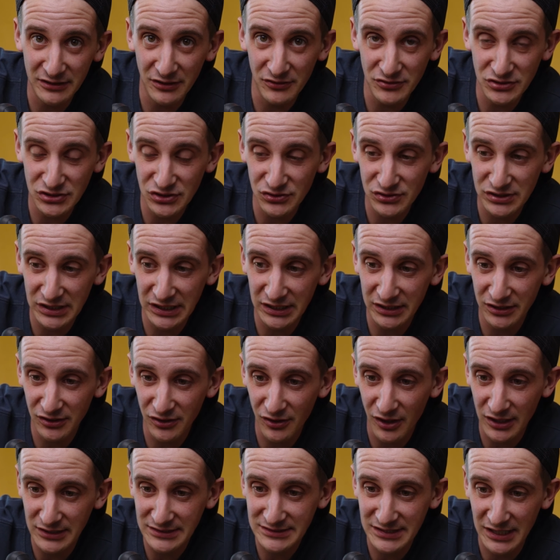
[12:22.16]
that I was using,
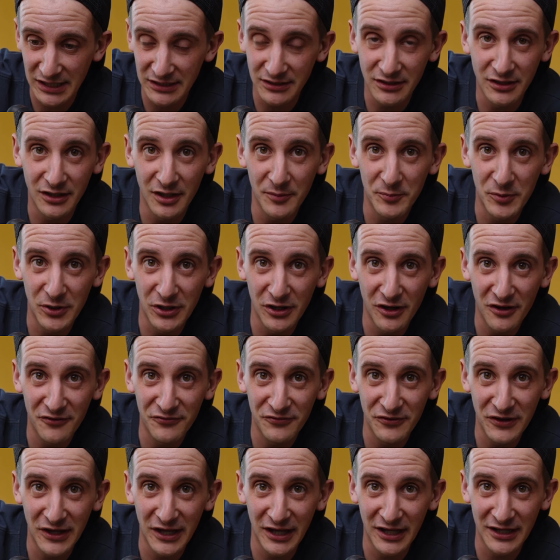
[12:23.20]
not tighten it up
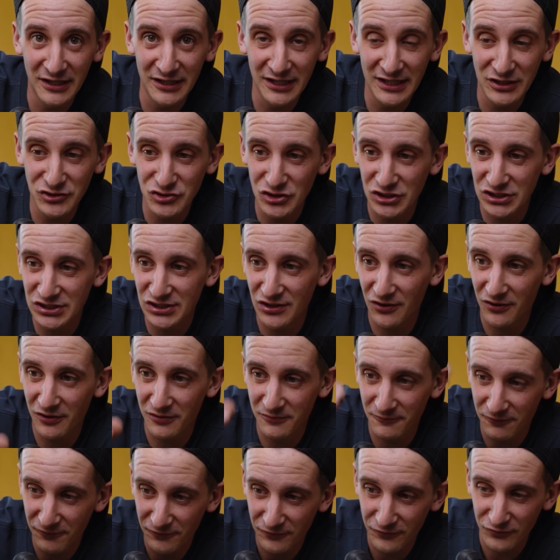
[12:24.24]
enough, and it just
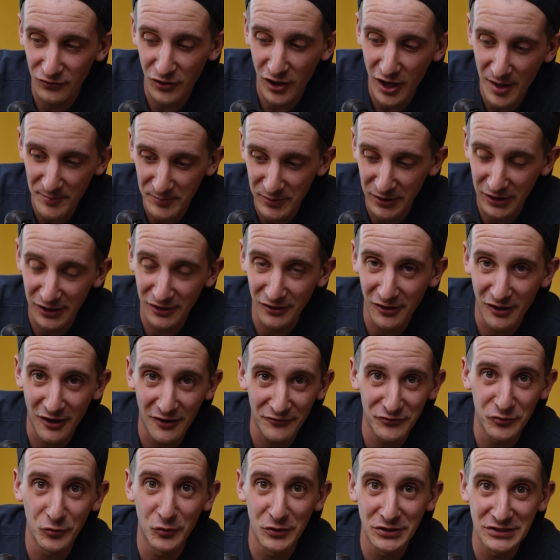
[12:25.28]
started flopping
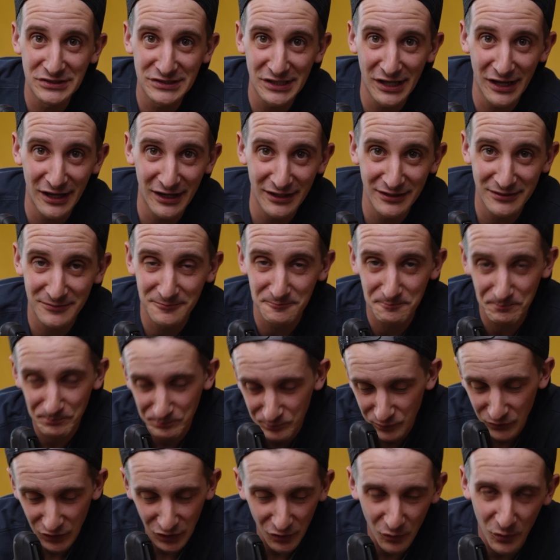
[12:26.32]
off to one side.
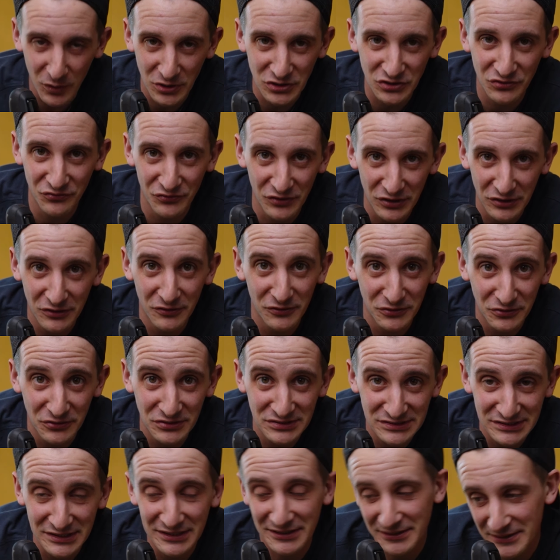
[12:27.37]
Go watch the video, you'll
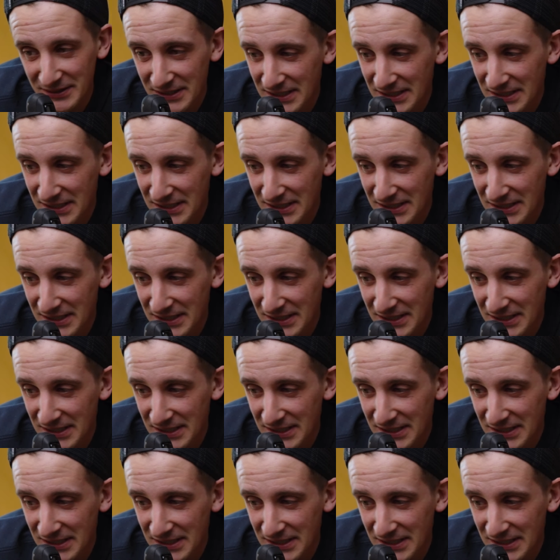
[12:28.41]
see.